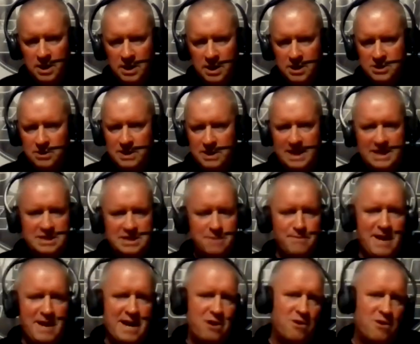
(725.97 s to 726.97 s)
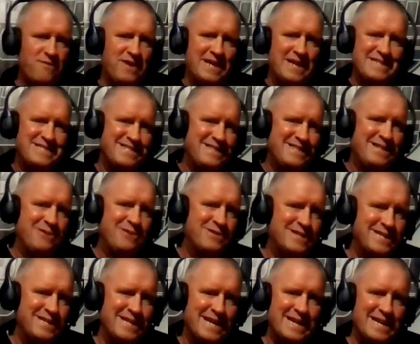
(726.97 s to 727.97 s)
So it doesn't matter if I sit here
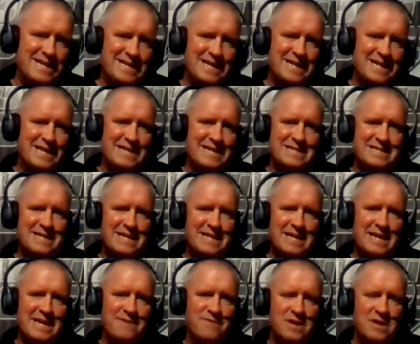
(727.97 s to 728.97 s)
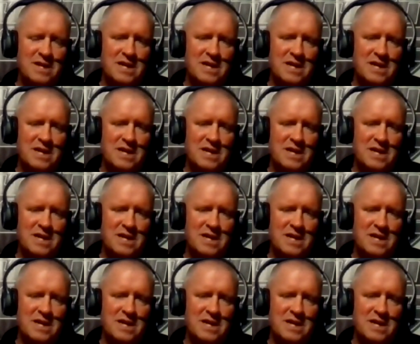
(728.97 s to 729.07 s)
tonight and I say I've